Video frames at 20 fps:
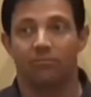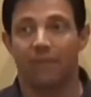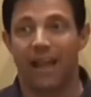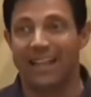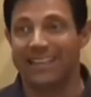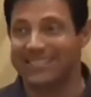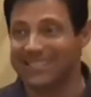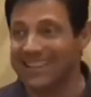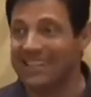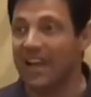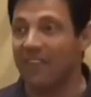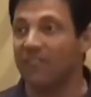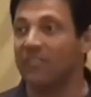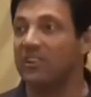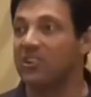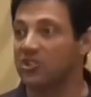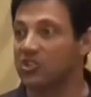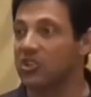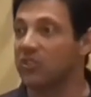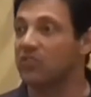That's the
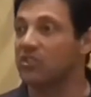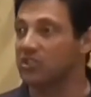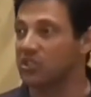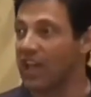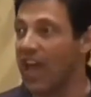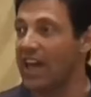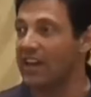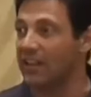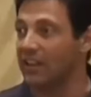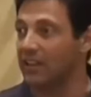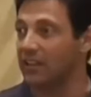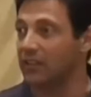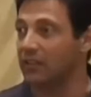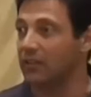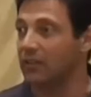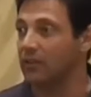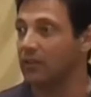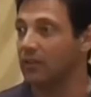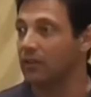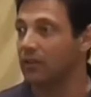definition of insanity,
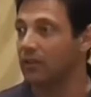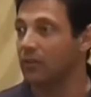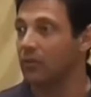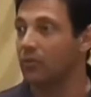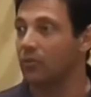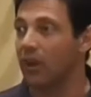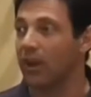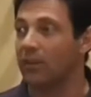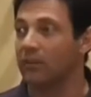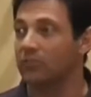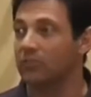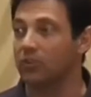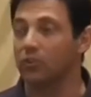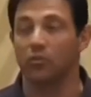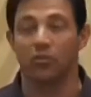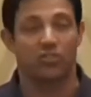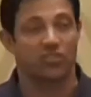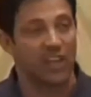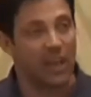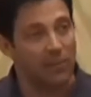right? To do
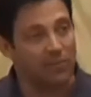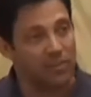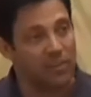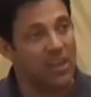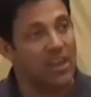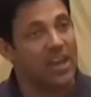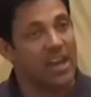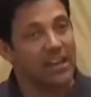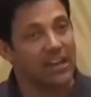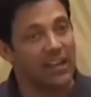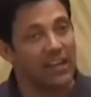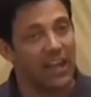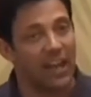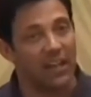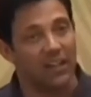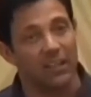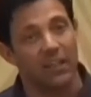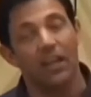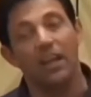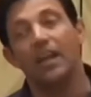the same thing again and
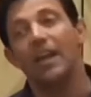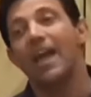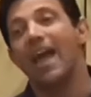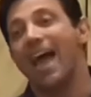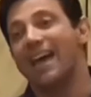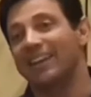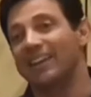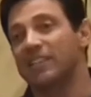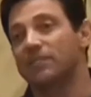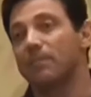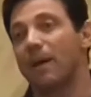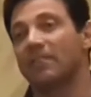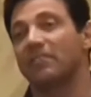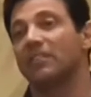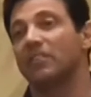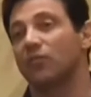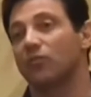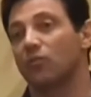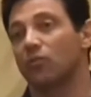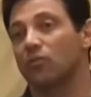again and expect a
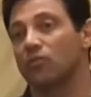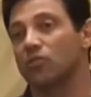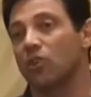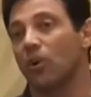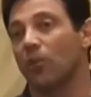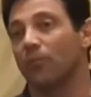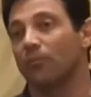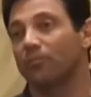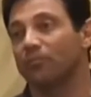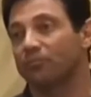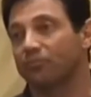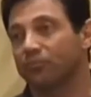different result.